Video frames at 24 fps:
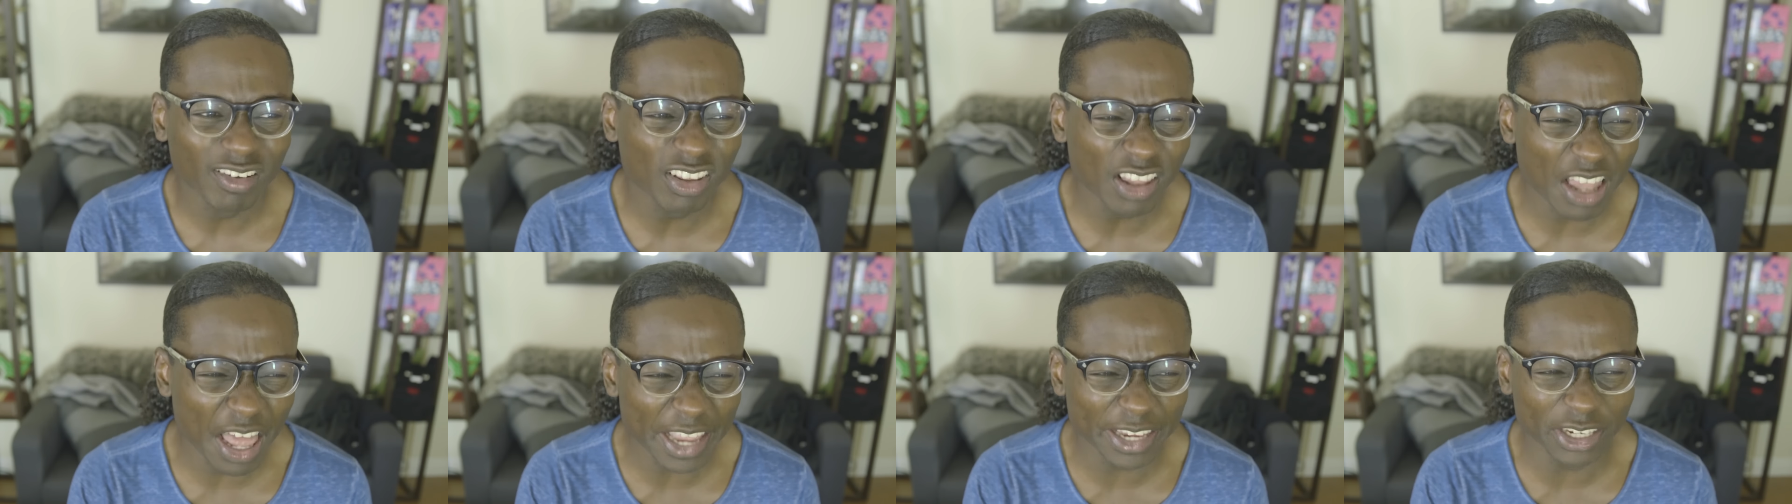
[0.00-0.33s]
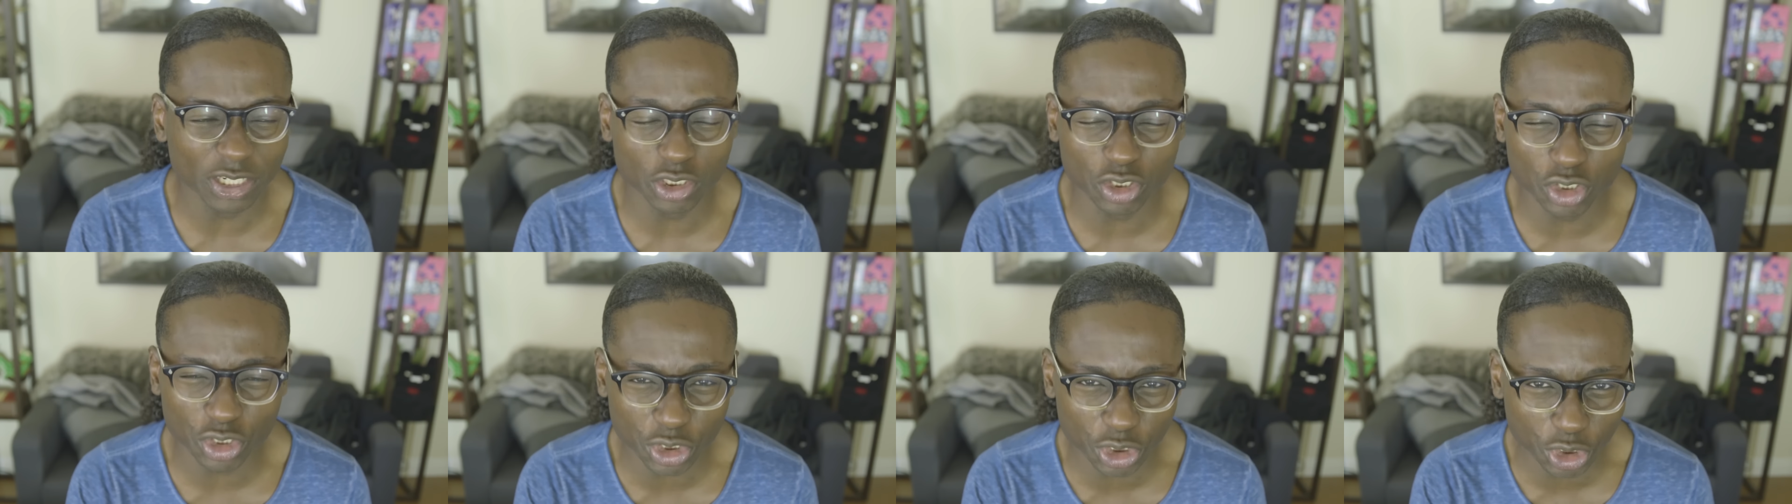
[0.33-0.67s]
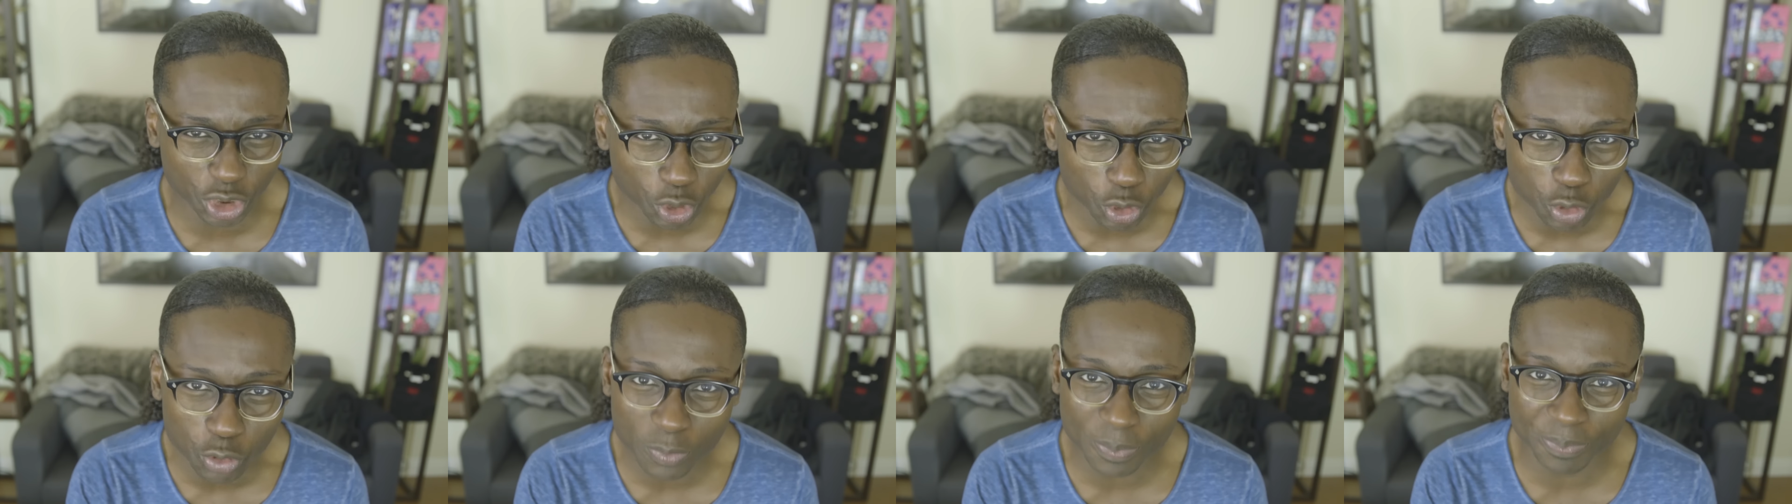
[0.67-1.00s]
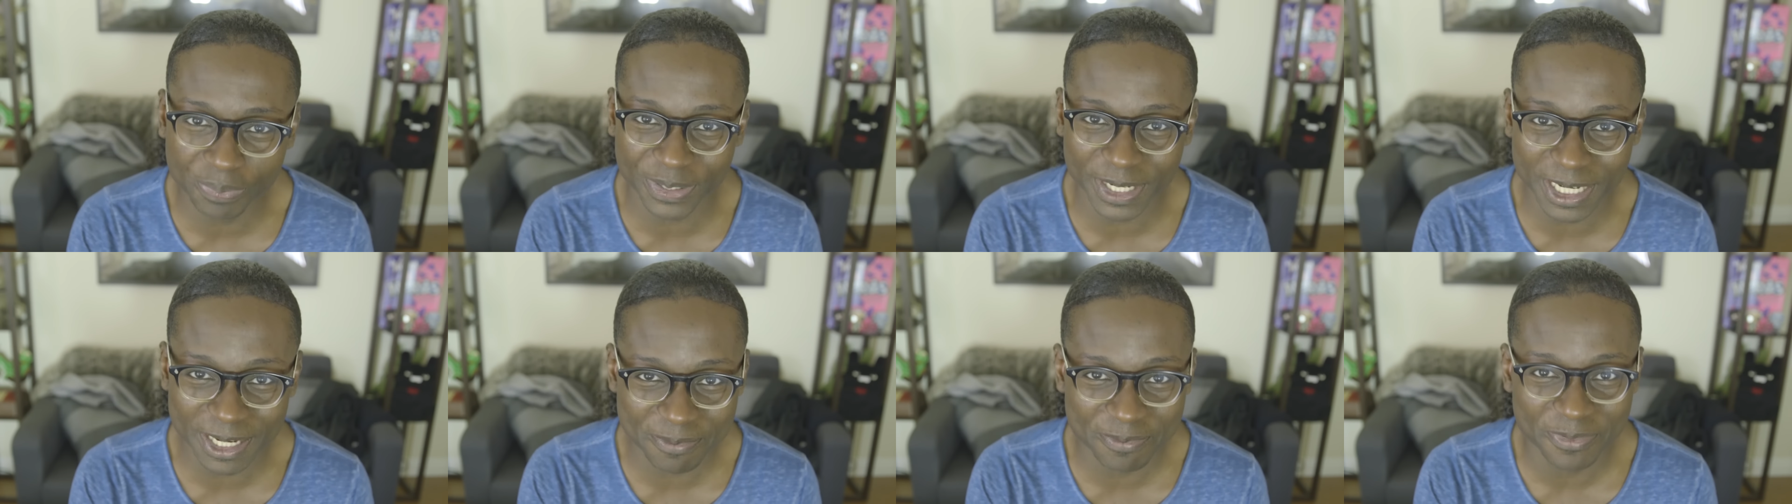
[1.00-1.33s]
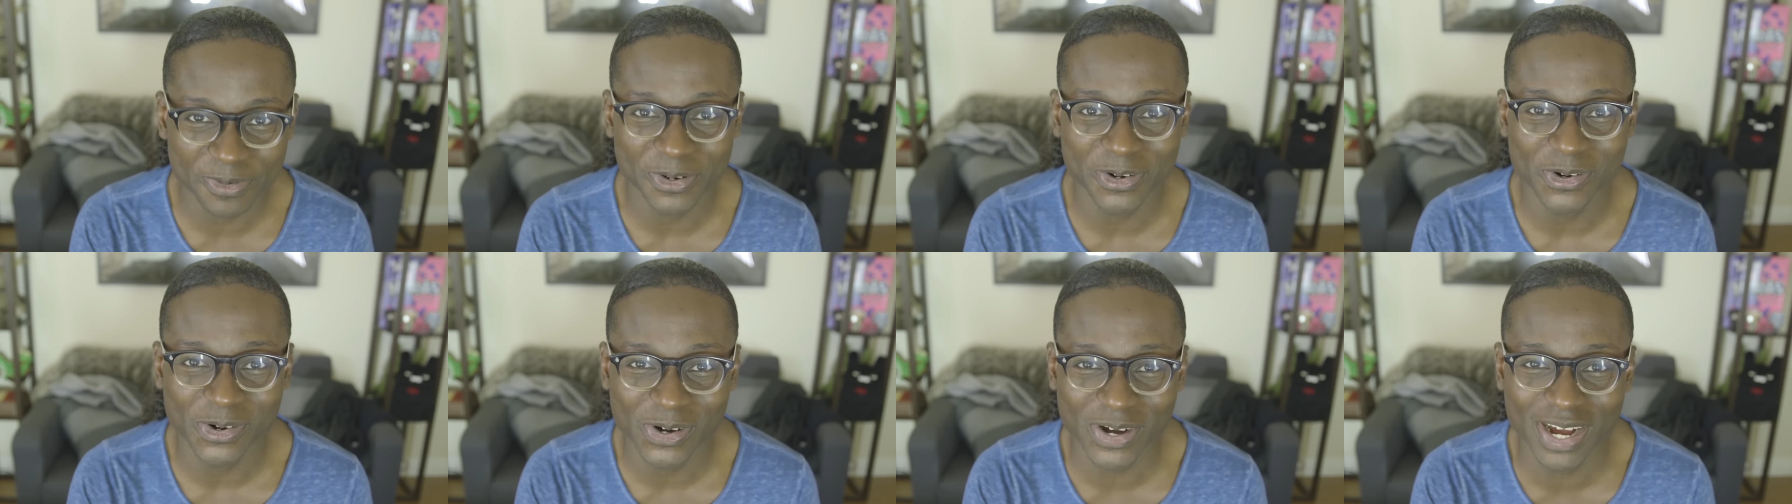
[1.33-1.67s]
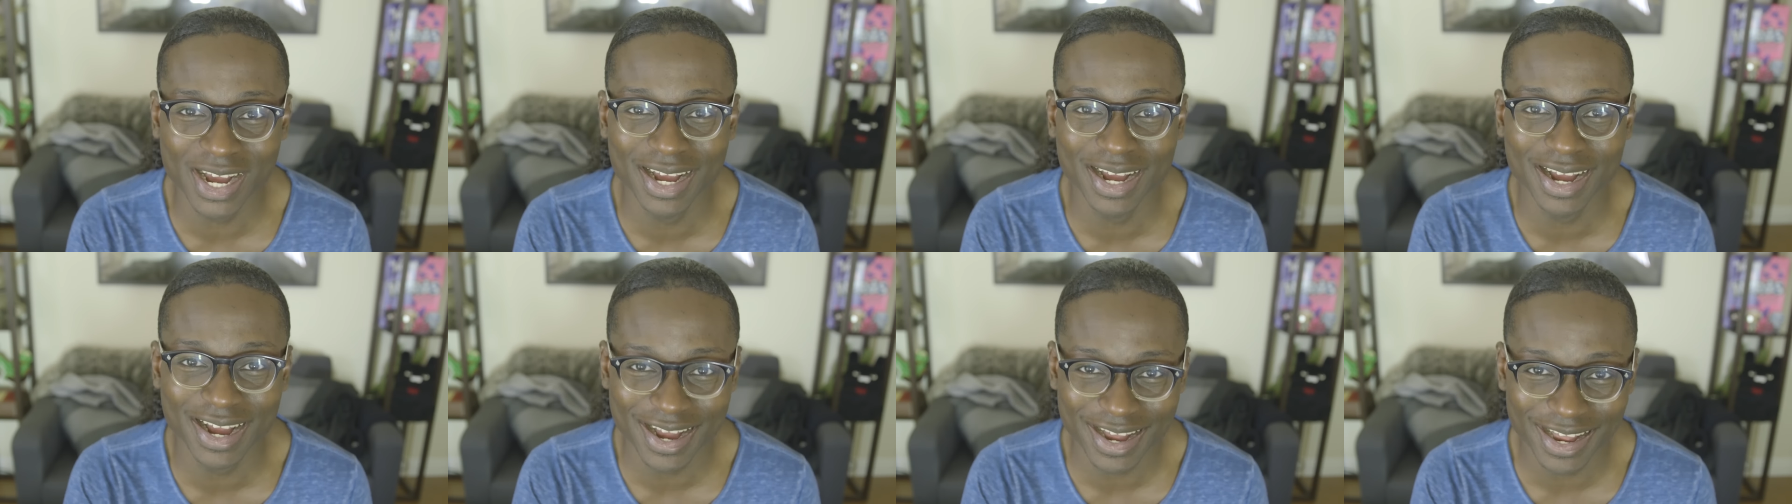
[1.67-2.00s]
like shoot people
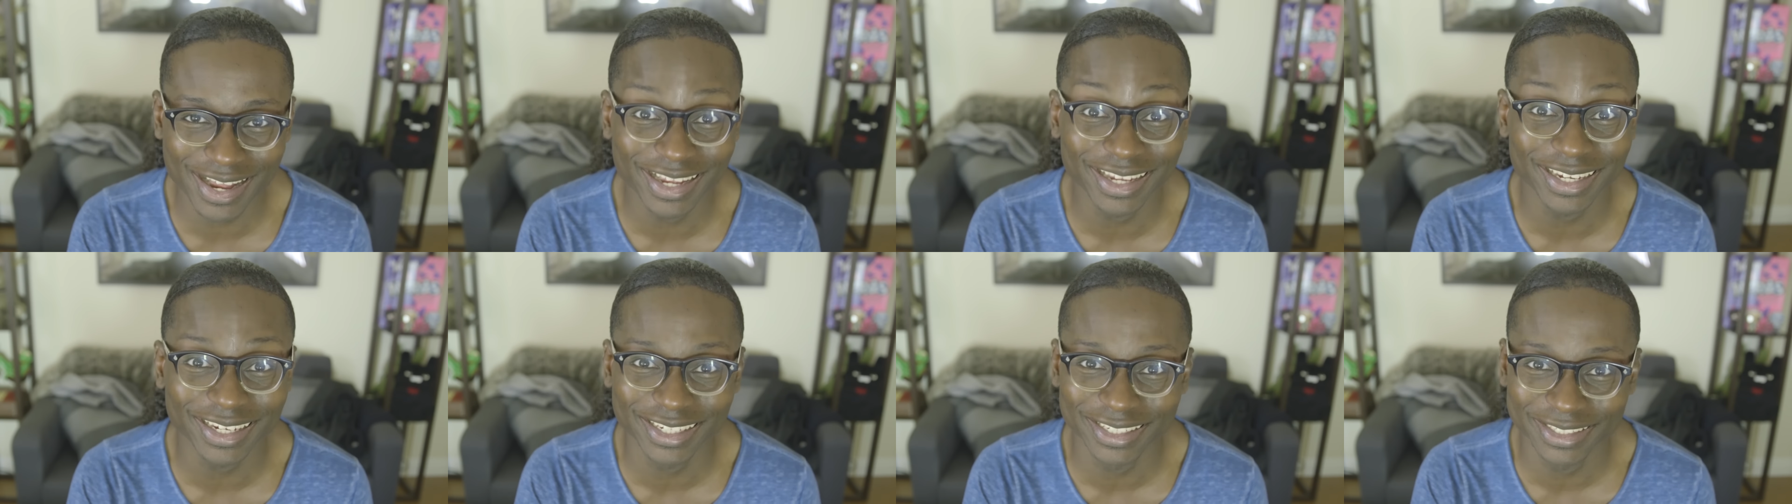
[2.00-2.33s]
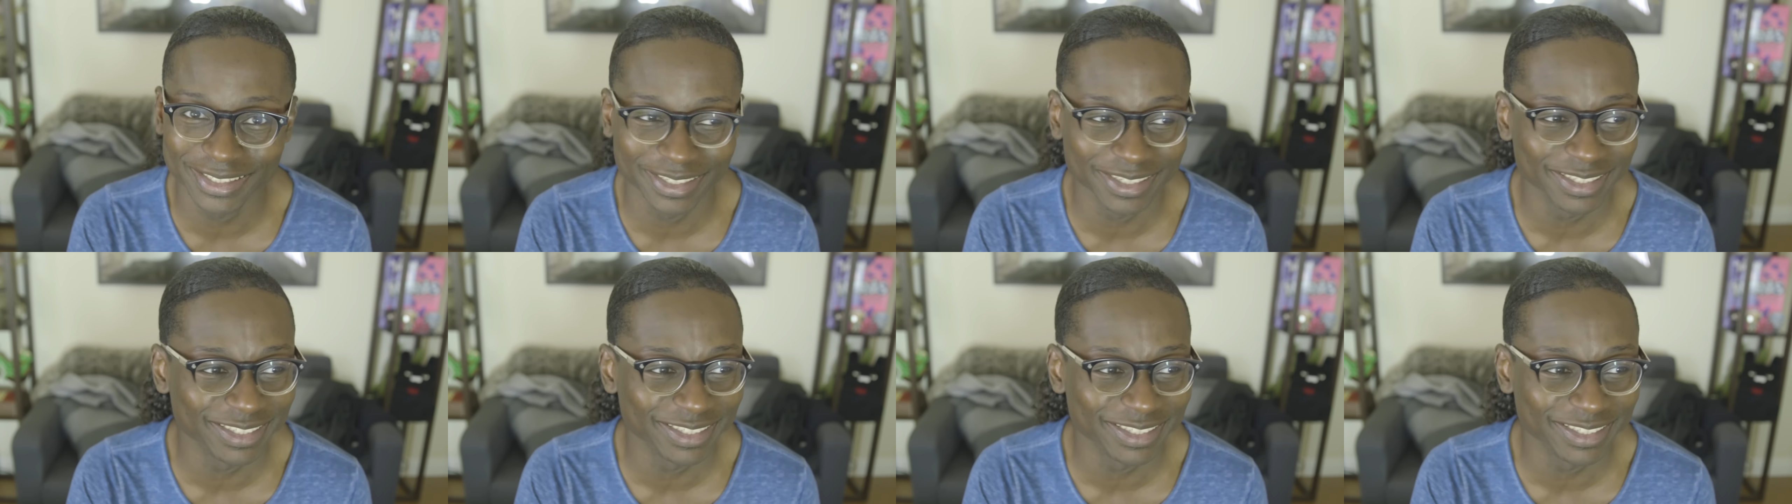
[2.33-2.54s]
because